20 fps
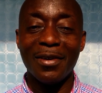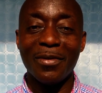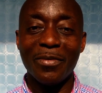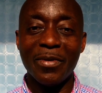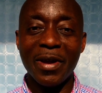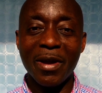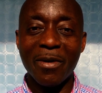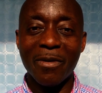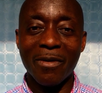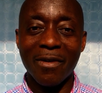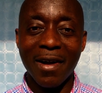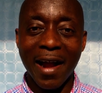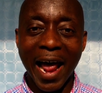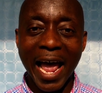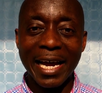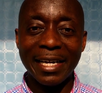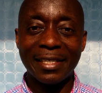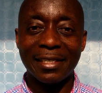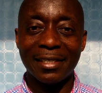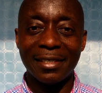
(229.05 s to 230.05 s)
we
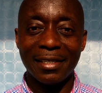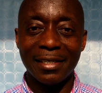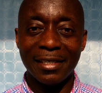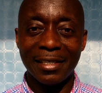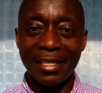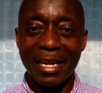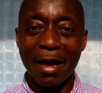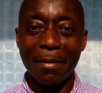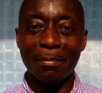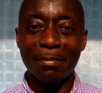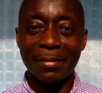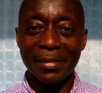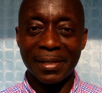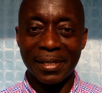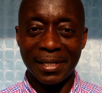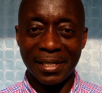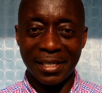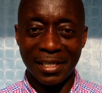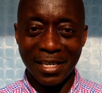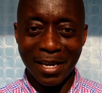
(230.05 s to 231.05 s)
write them
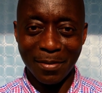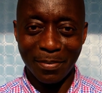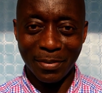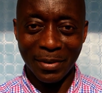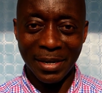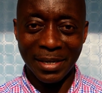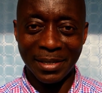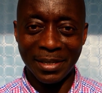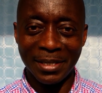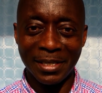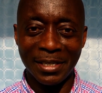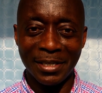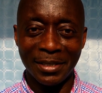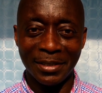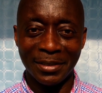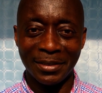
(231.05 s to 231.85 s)
separately.